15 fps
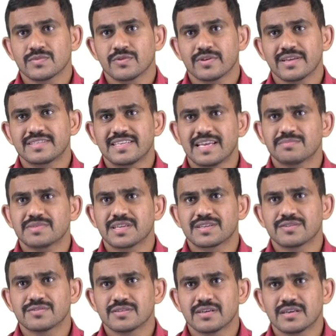Okay, same
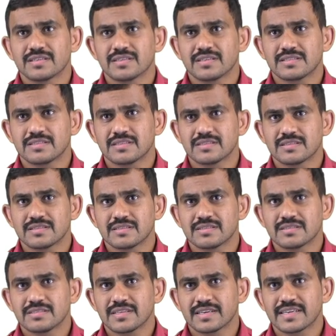circuit. Just
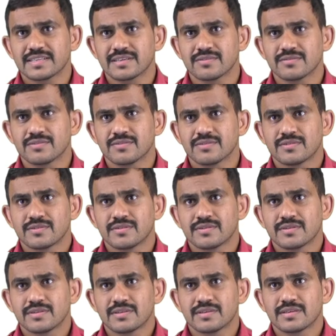check it now.
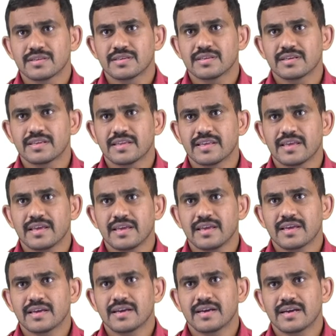Here
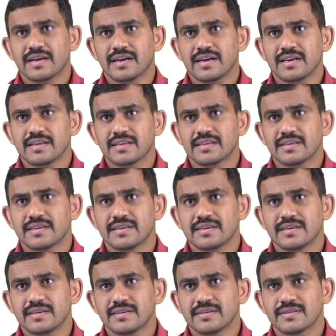A and
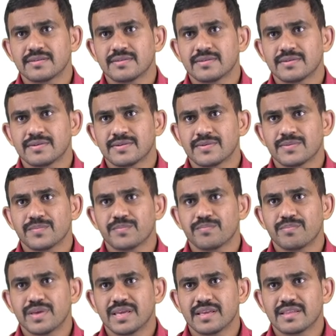here
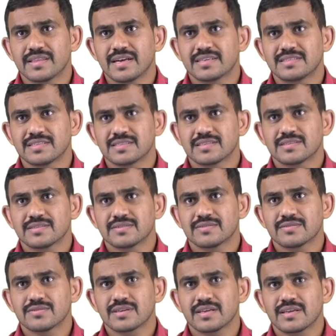B. That's it.
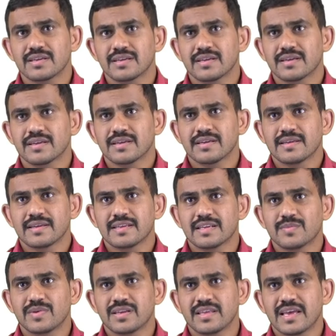Okay,
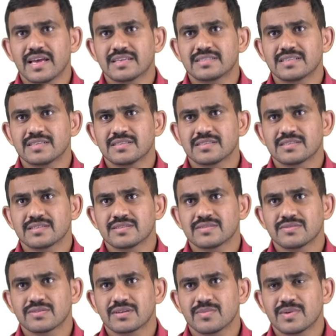remaining as it is.
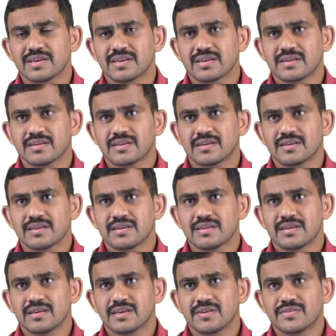Okay, but
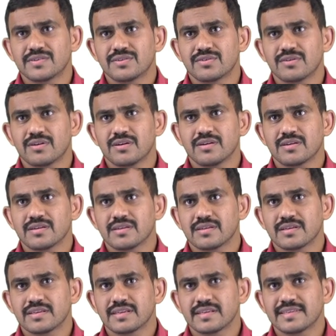I want to draw
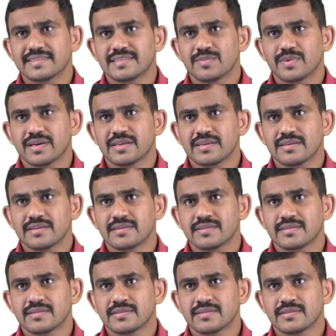in easy manner.